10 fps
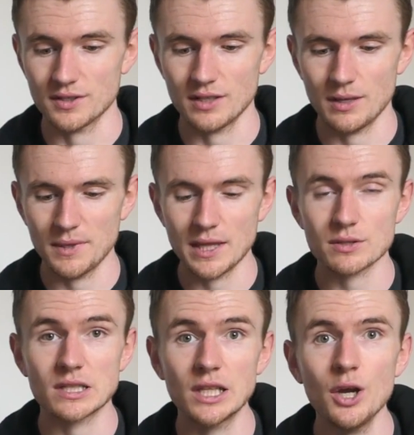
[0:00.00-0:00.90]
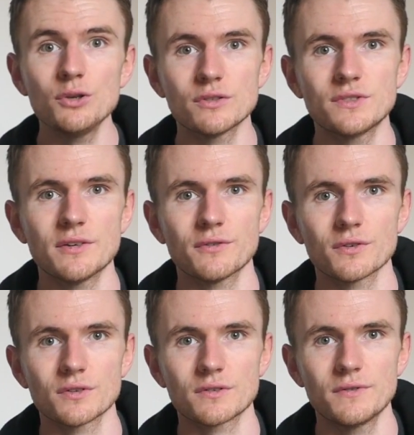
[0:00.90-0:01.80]
There's loads of
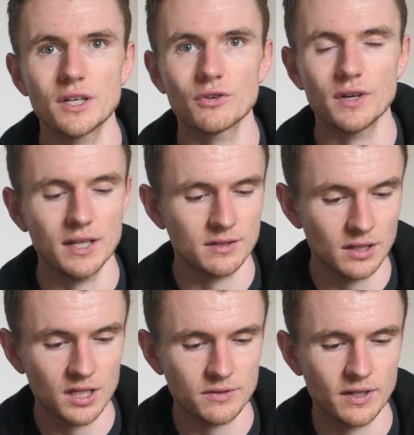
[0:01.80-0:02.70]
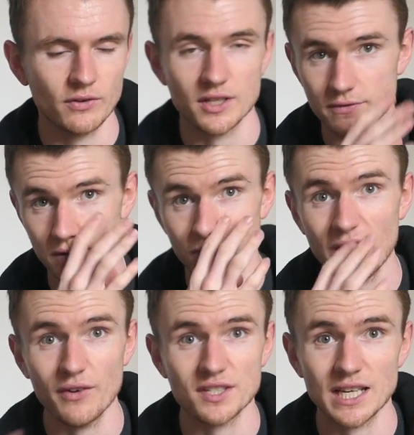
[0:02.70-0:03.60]
different figurines, glass figurines for
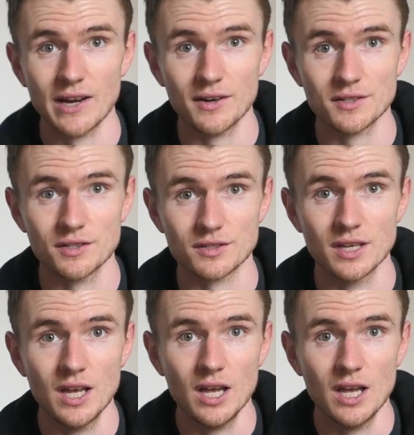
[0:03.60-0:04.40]
various characters